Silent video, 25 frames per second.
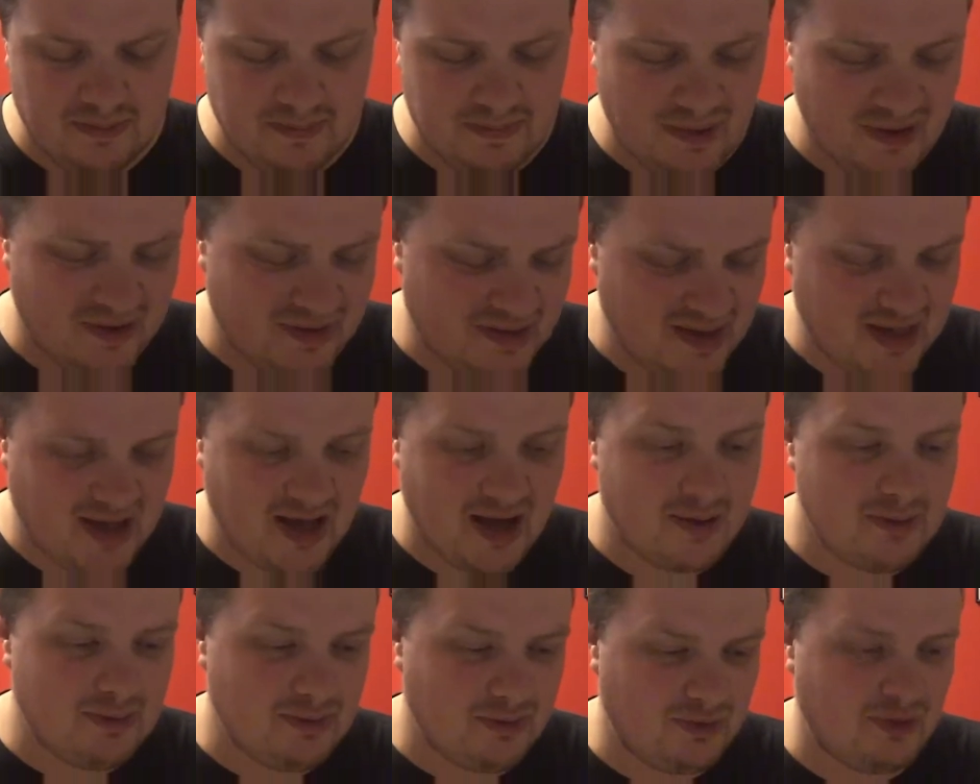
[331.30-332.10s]
both the
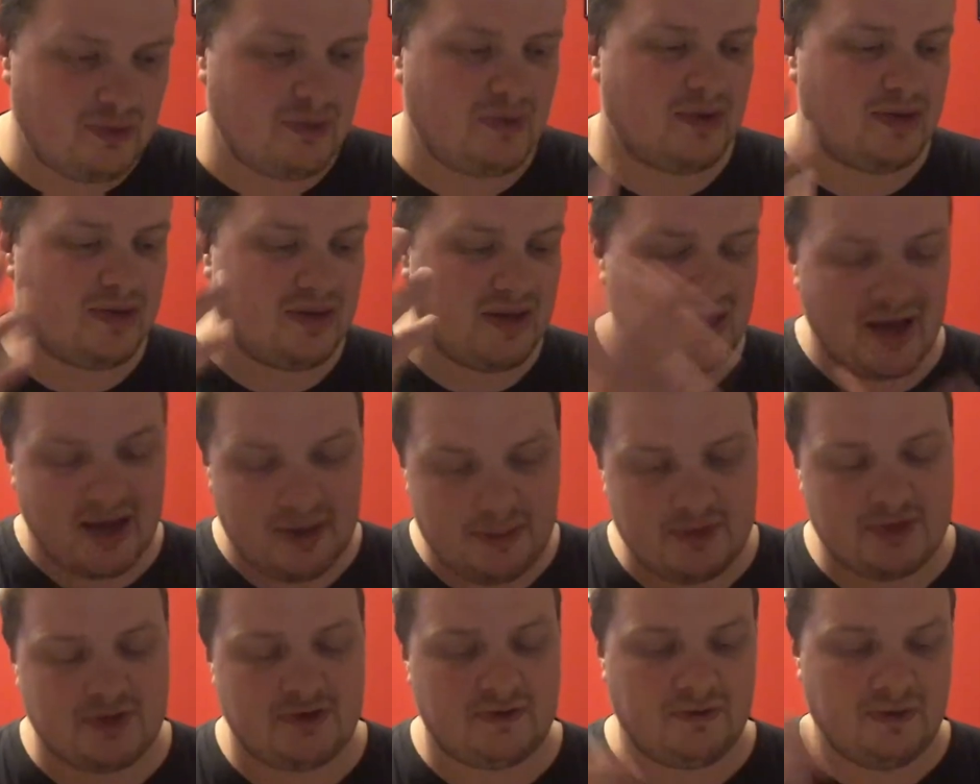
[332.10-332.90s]
game's fault and the
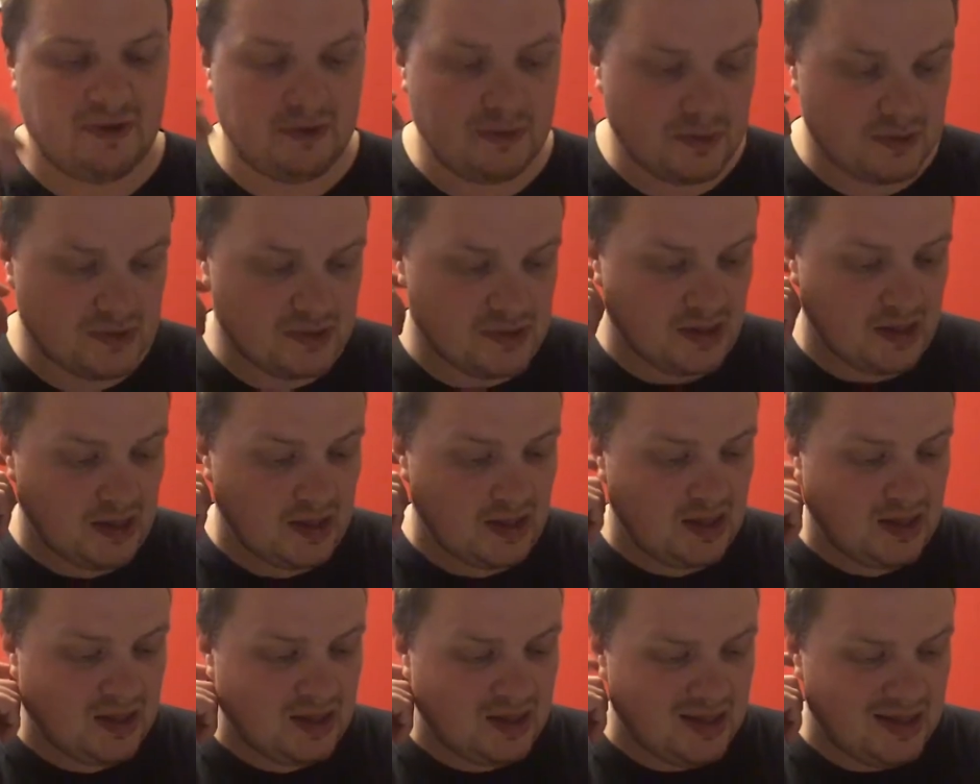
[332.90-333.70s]
gamer's fault,
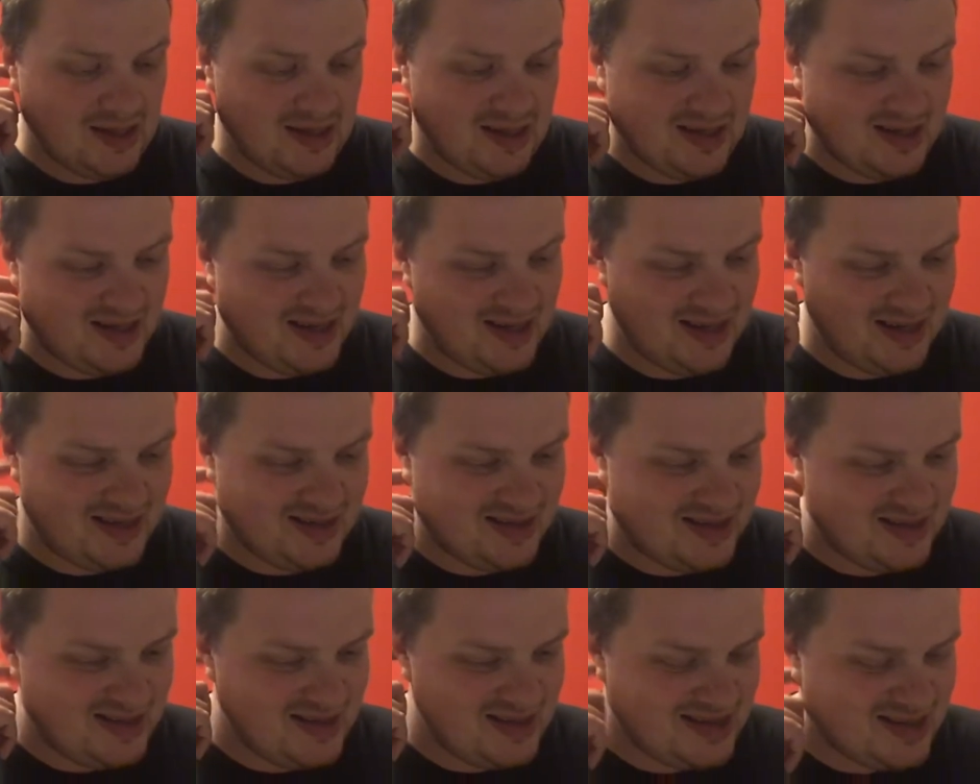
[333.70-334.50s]

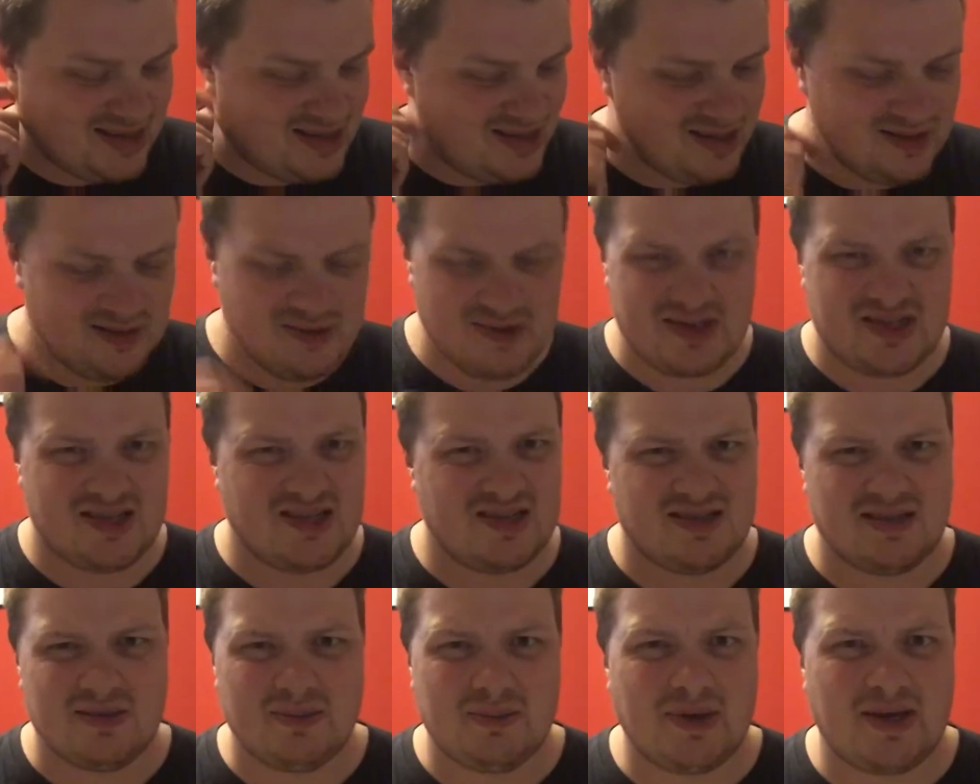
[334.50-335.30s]
and the loot
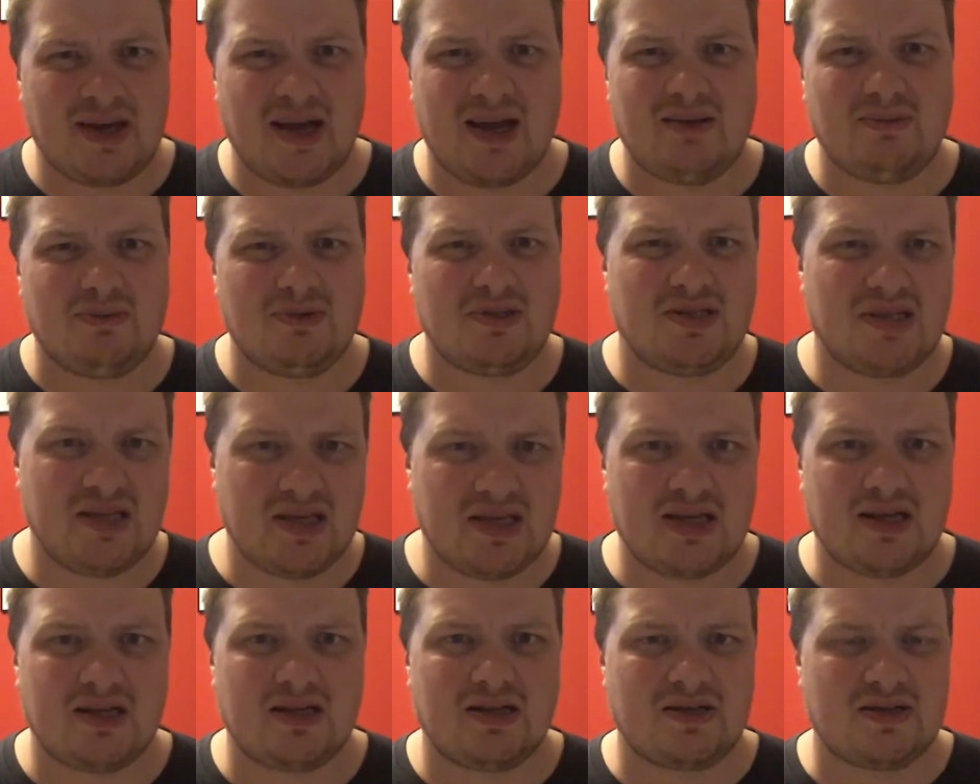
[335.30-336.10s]
system became
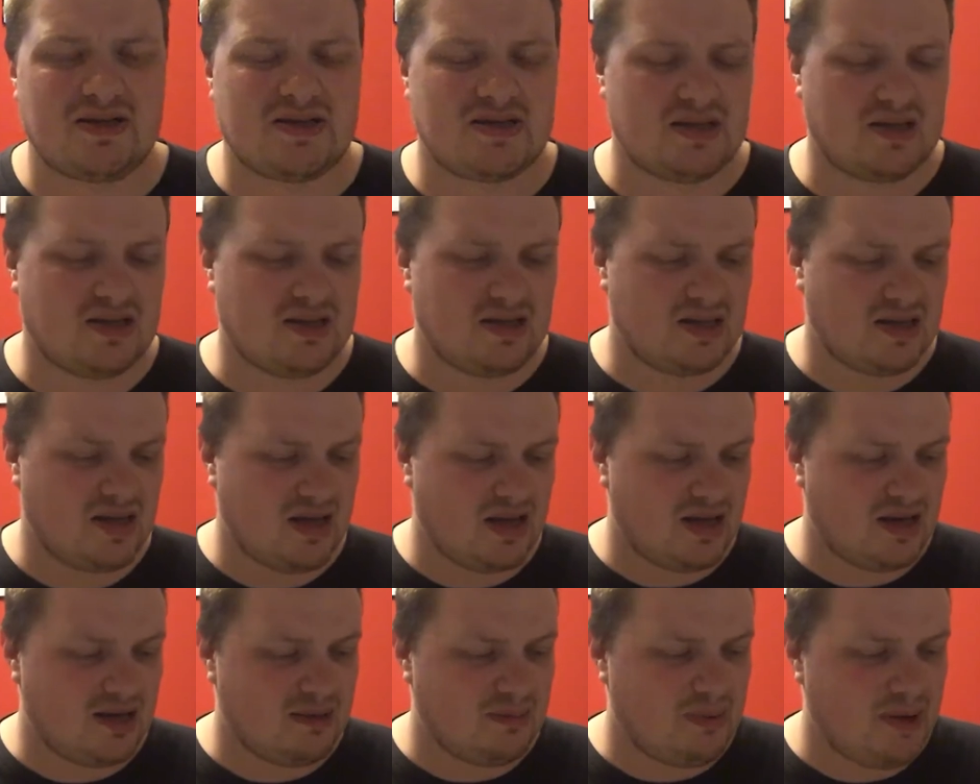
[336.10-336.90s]
ridiculous,
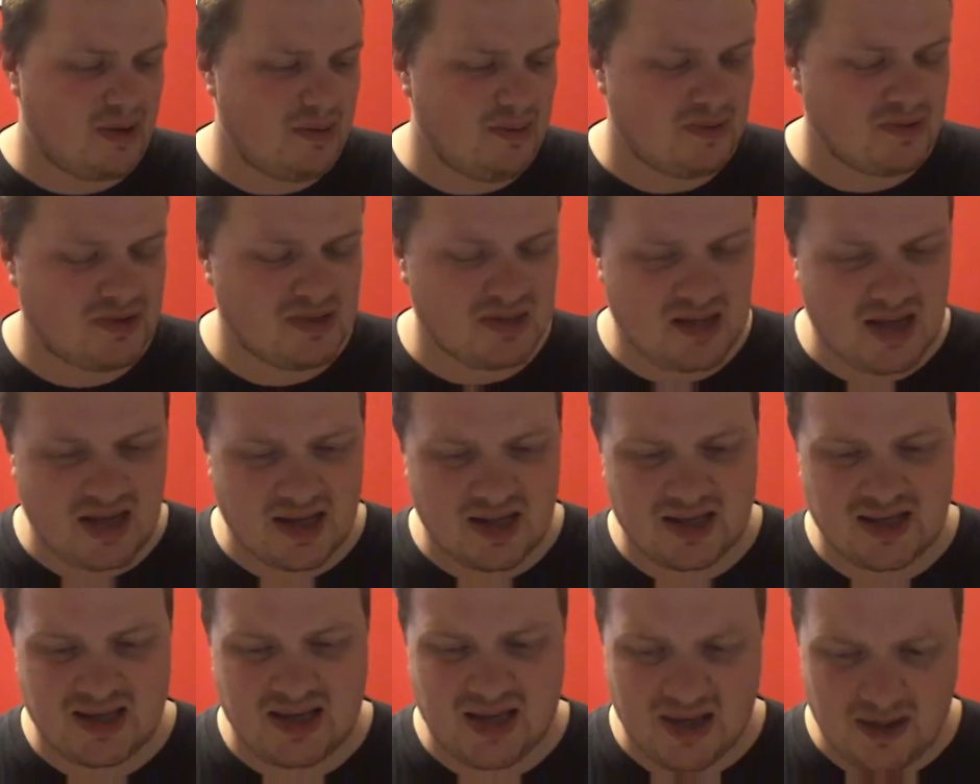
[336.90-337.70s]
and people just
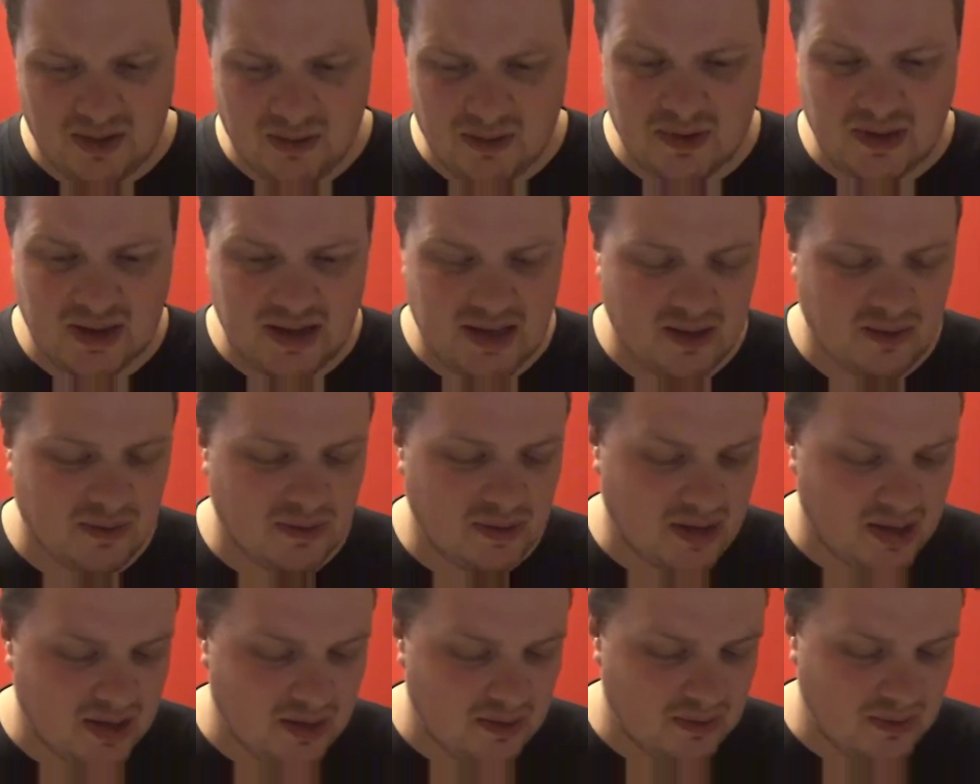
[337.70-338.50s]
getting killed
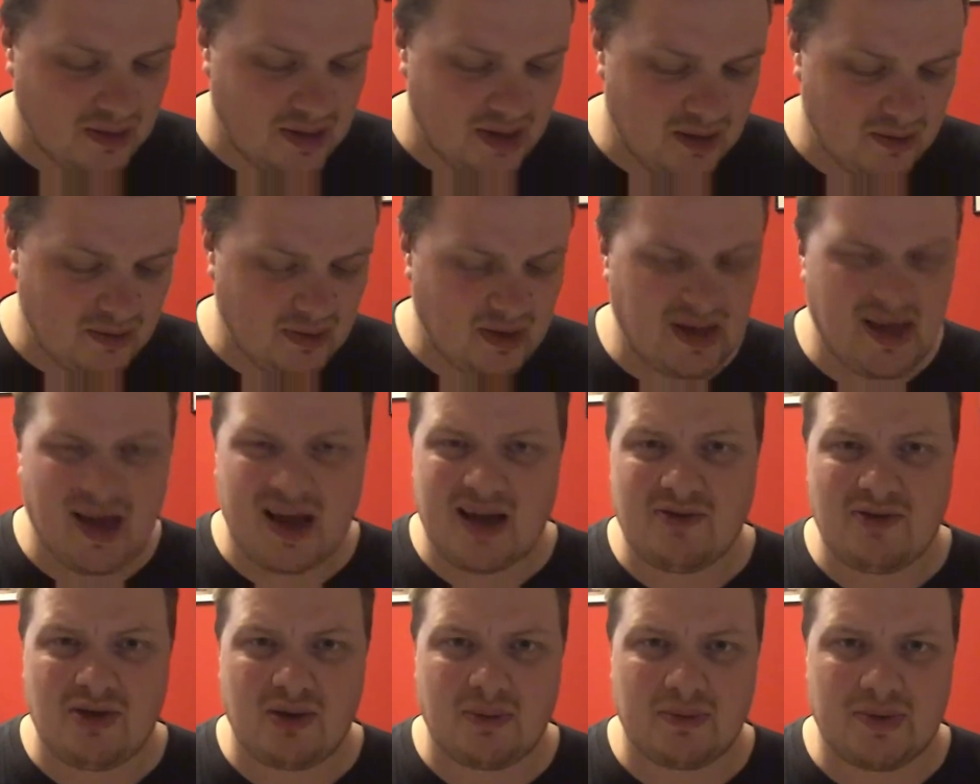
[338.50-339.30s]
and
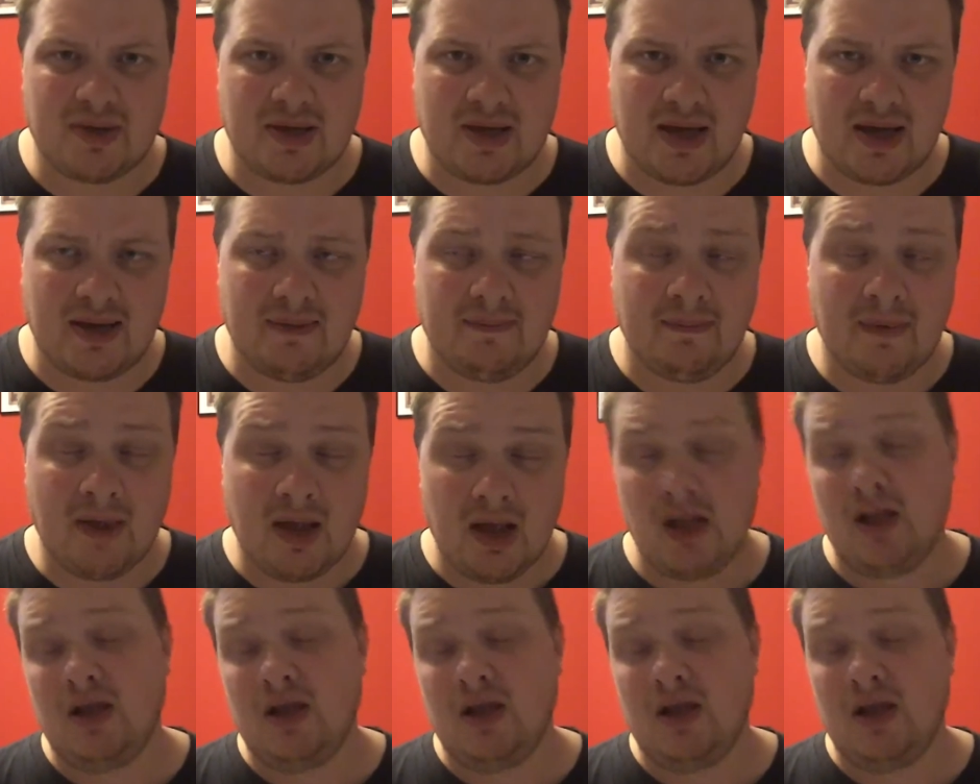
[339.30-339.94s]
gave up with the game.